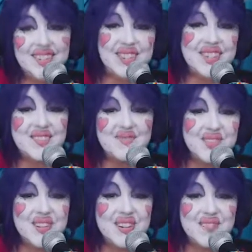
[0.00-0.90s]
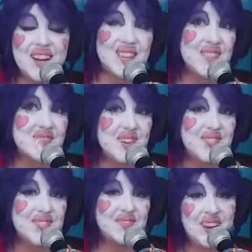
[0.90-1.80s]
couldn't boot her. It was the
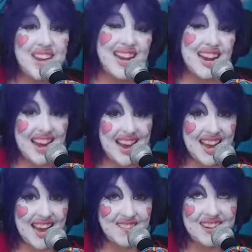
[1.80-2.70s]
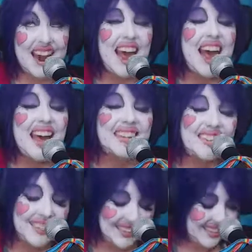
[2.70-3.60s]
most fun I ever had.
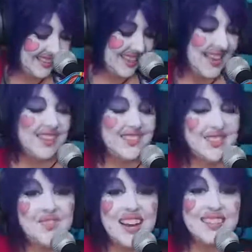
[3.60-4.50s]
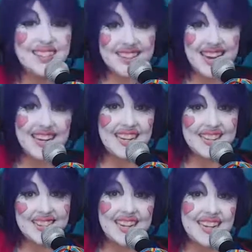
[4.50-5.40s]
She was a
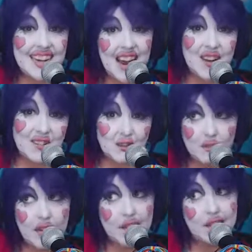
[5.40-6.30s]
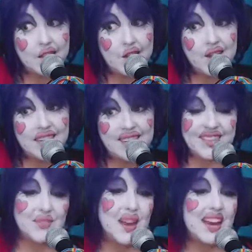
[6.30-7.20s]
D&D cowgirl with a loaded
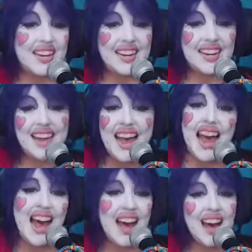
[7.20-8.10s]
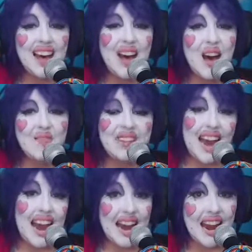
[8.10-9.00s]
D20, auburn
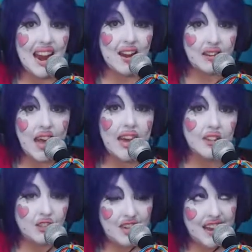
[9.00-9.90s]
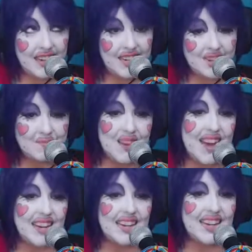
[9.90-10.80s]
hair like a shiny new
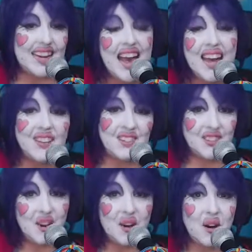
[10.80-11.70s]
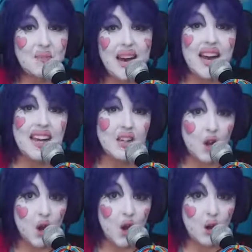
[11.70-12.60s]
penny. She stole my
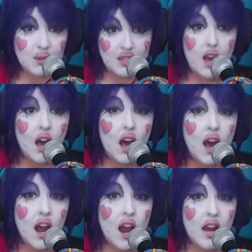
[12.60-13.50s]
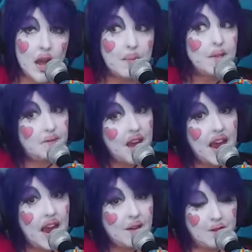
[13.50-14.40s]
core book's heart and my
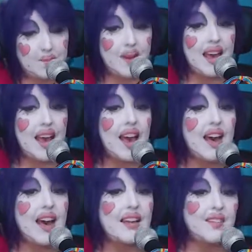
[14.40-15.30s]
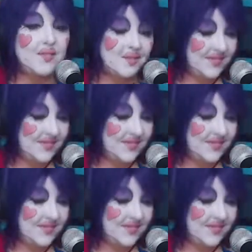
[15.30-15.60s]
favorite pen.